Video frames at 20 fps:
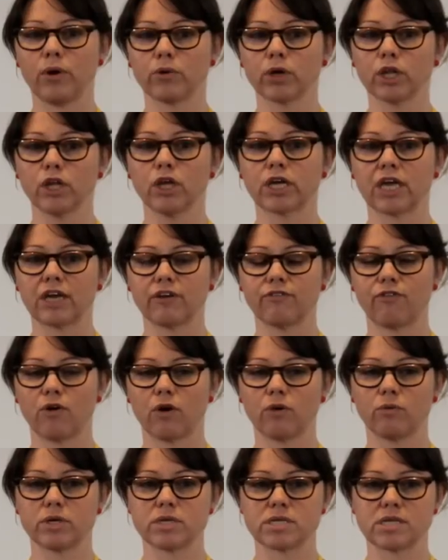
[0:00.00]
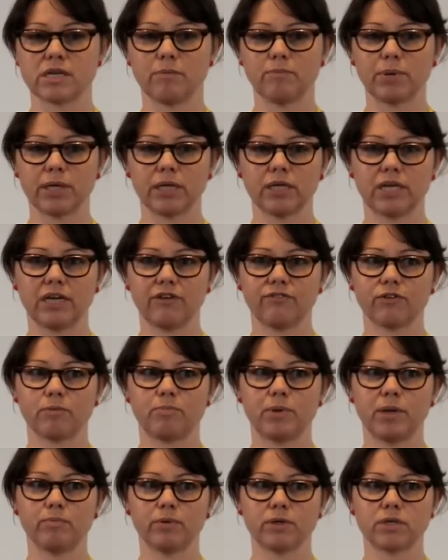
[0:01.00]
we were looking for was the ability for
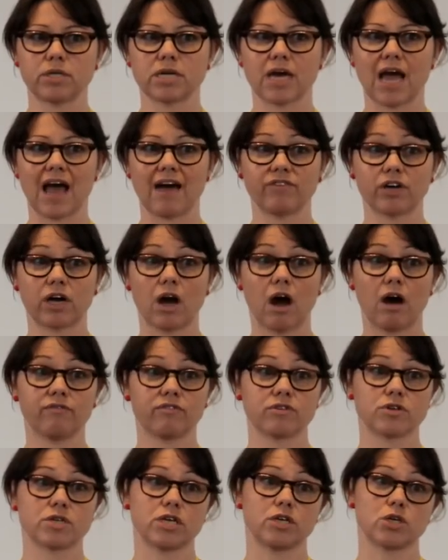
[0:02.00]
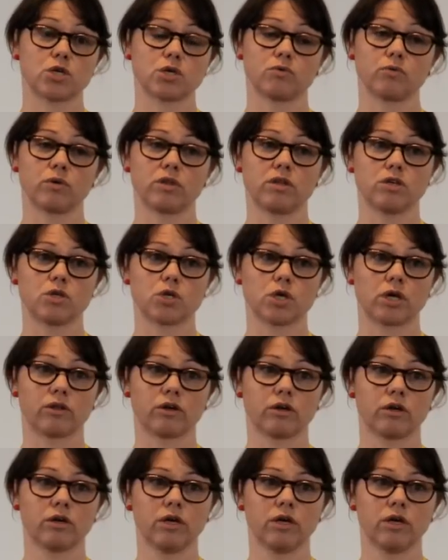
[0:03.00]
people to have a conversation with each other.